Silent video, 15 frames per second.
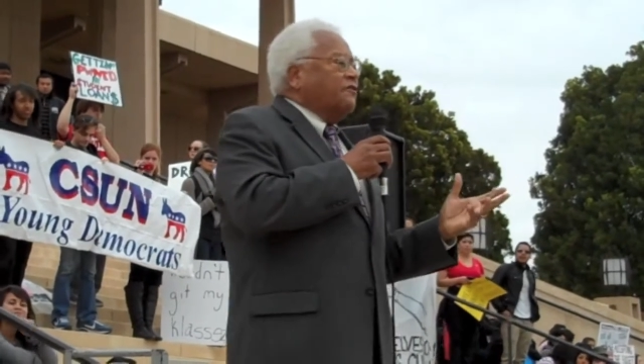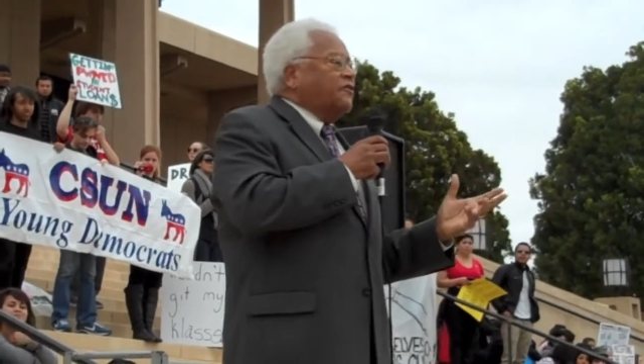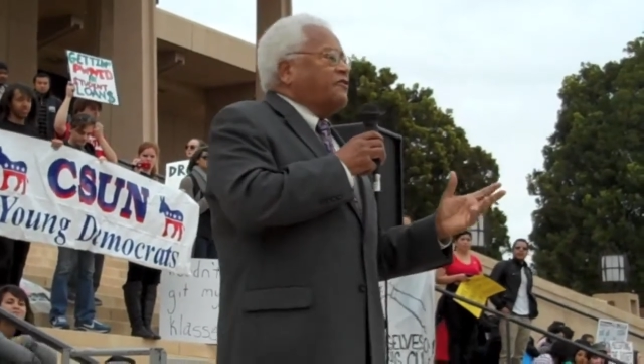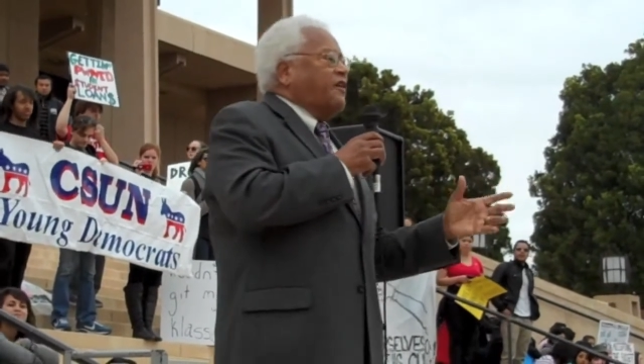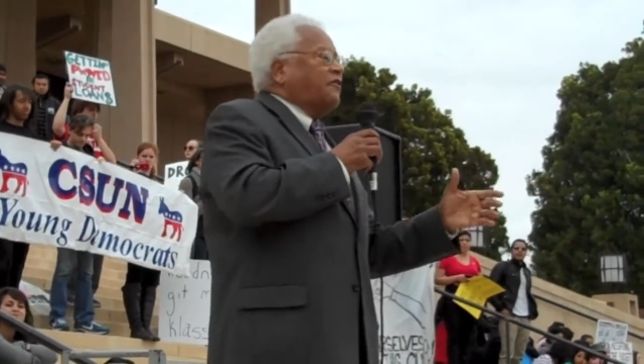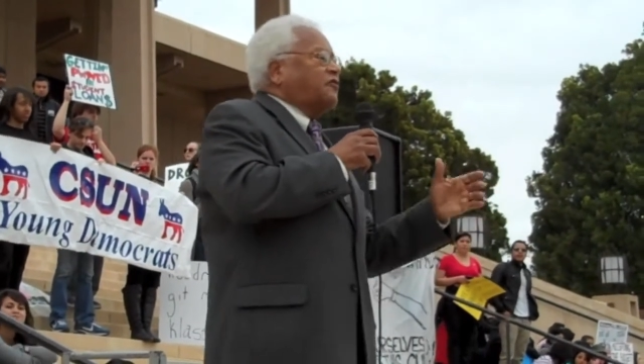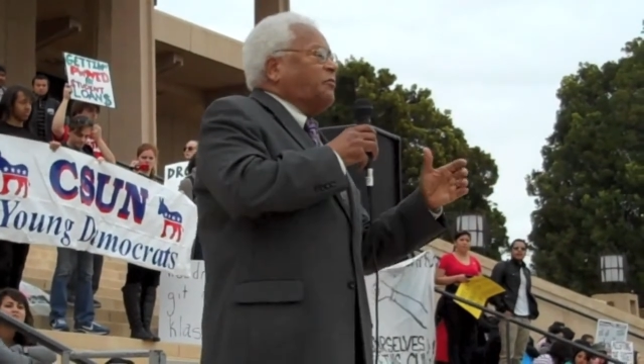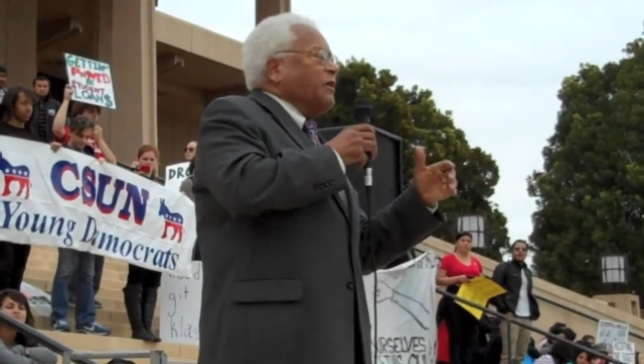
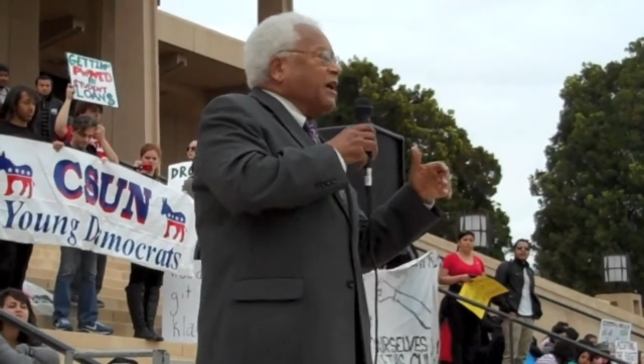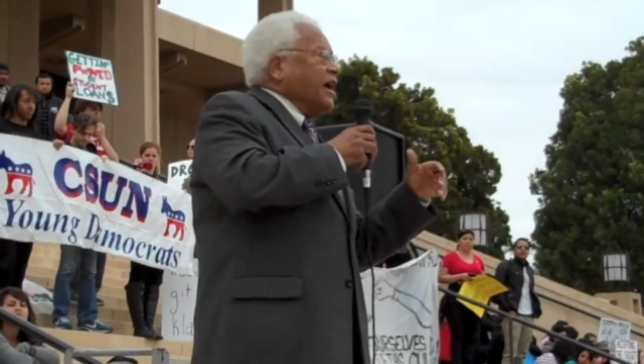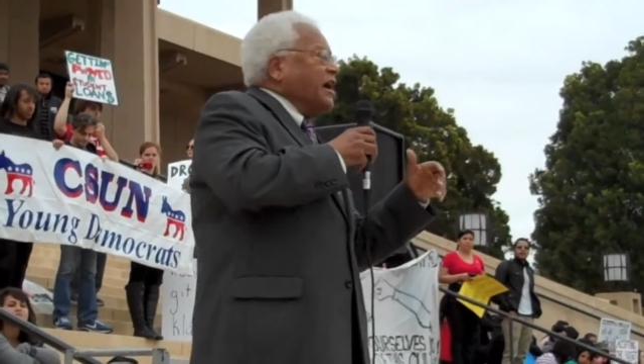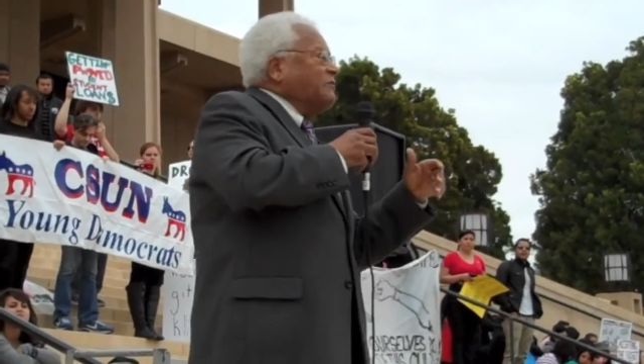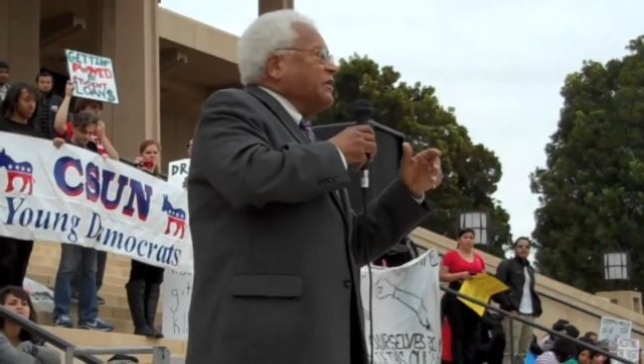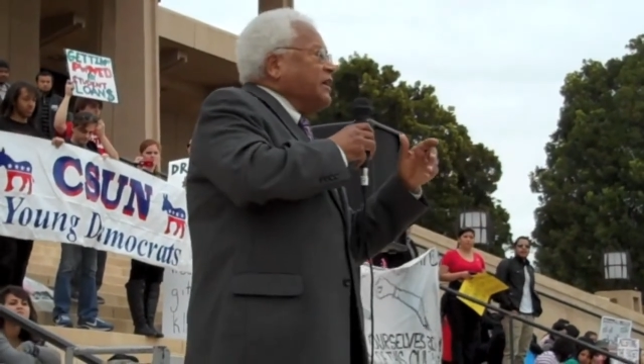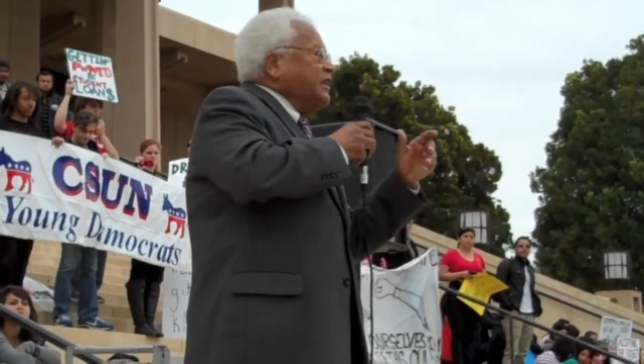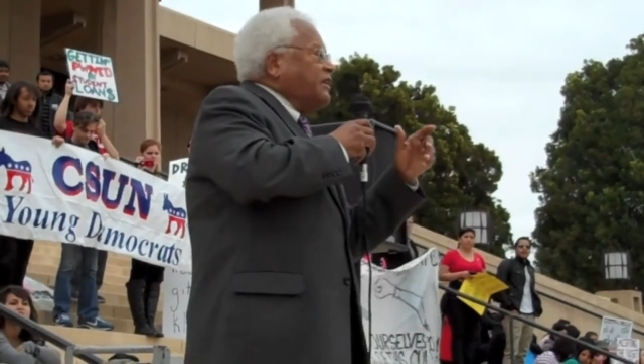for us
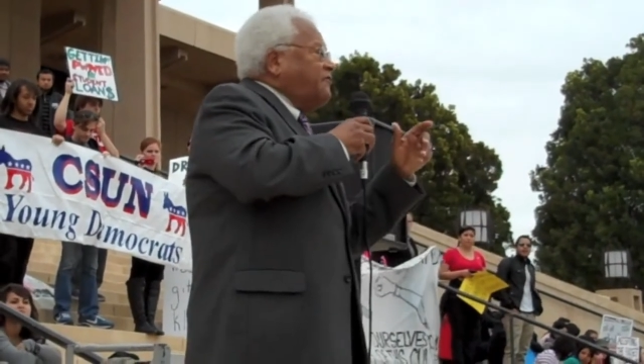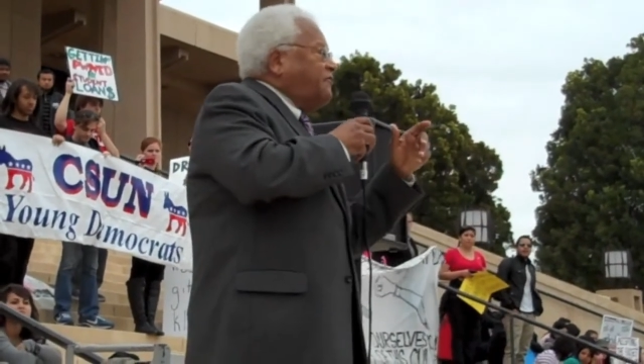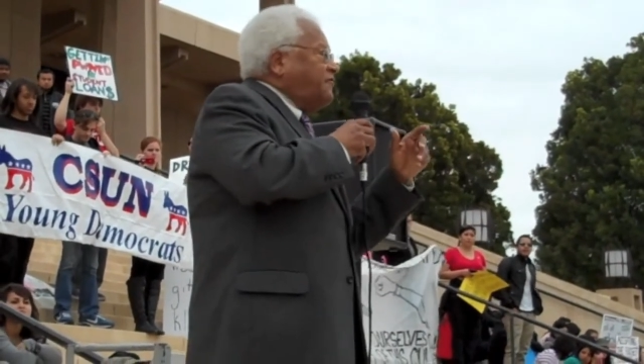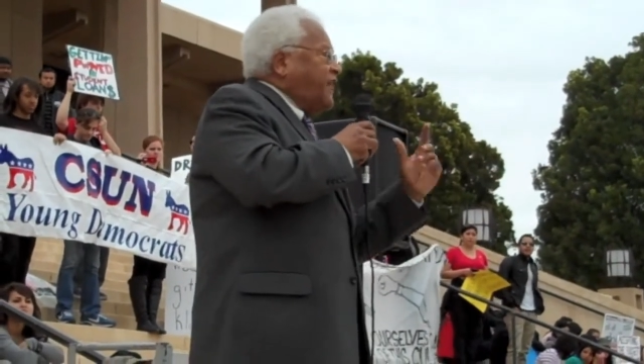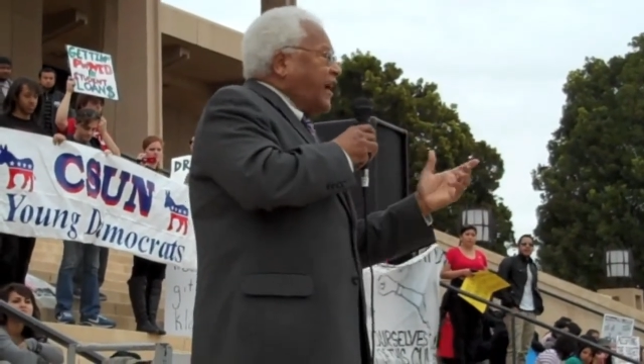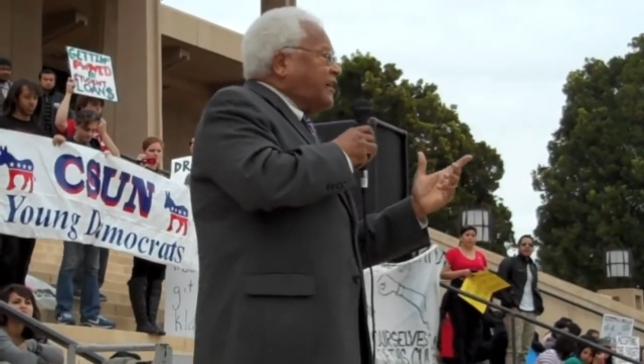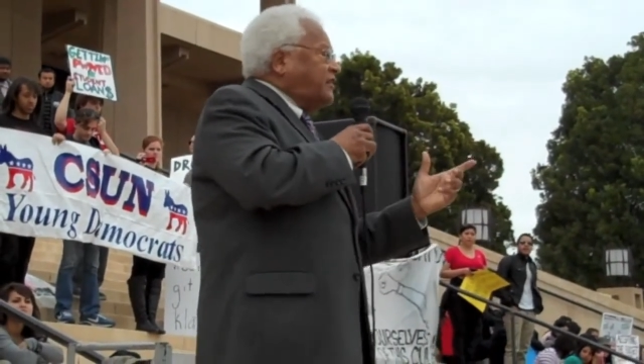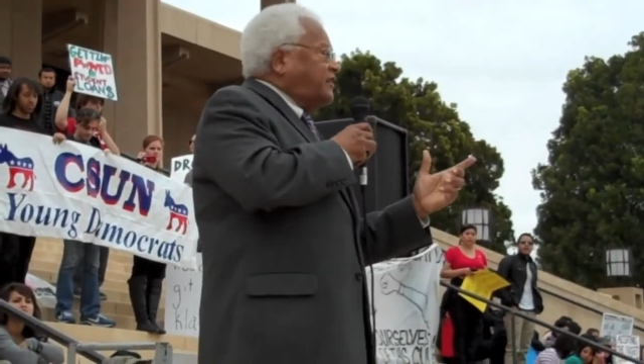becoming
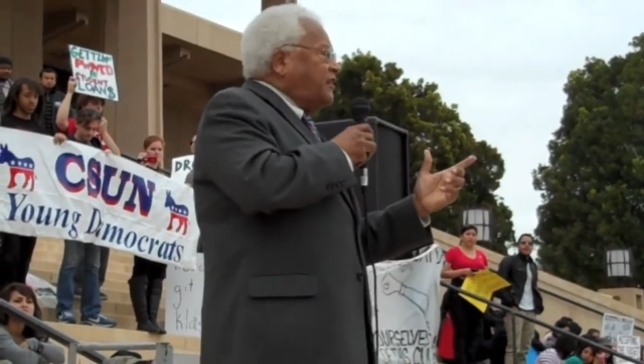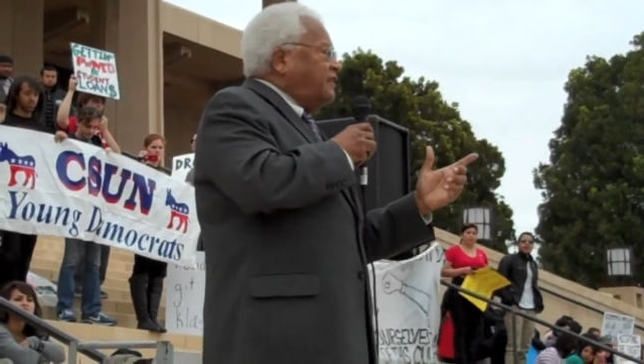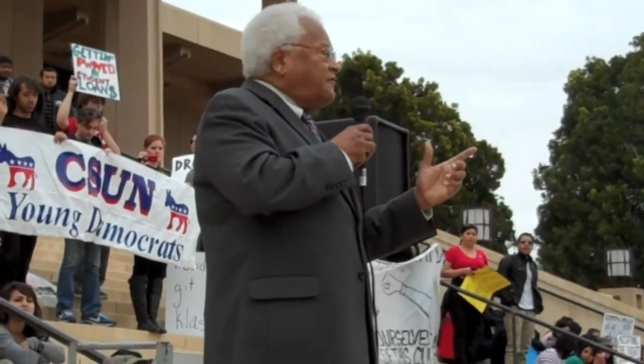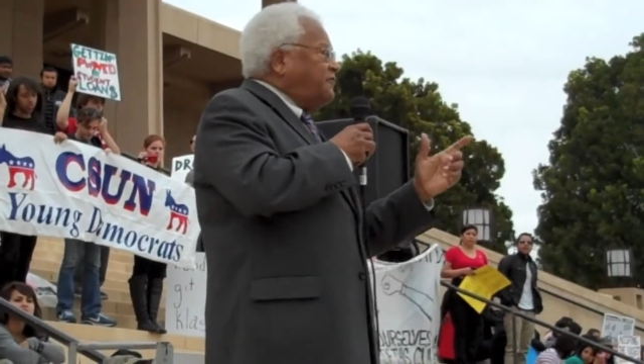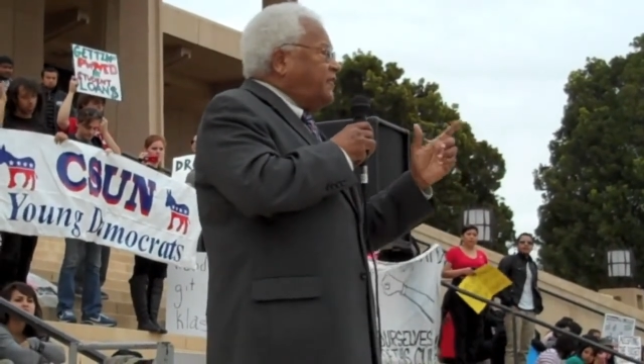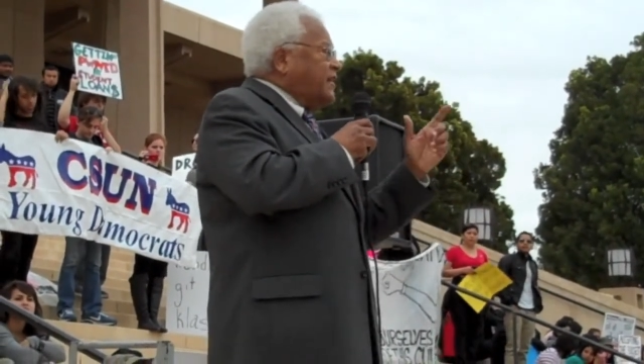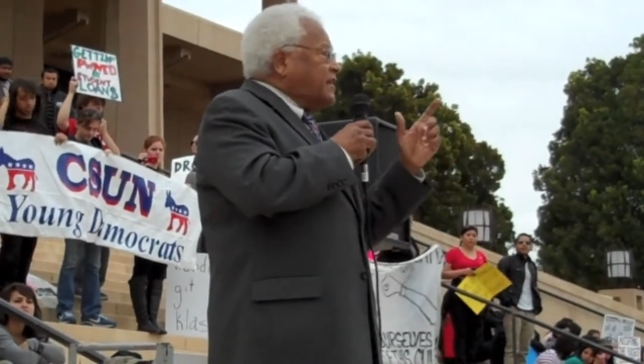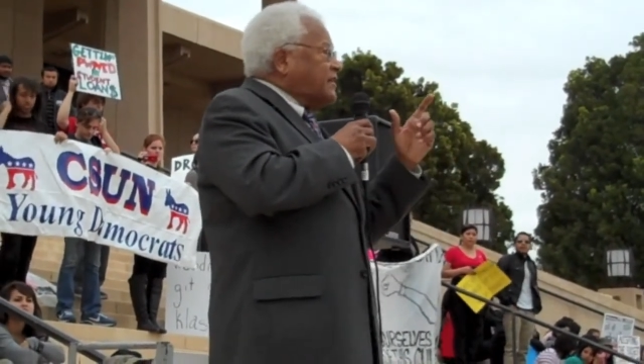
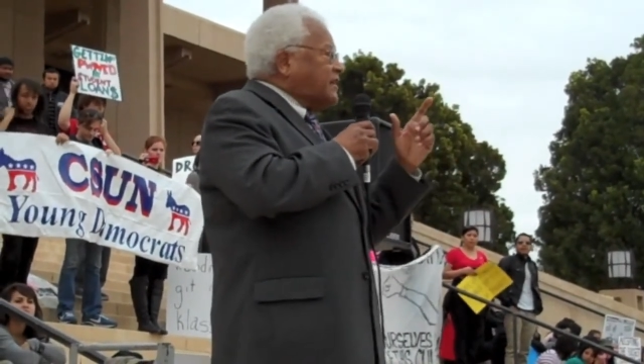effective,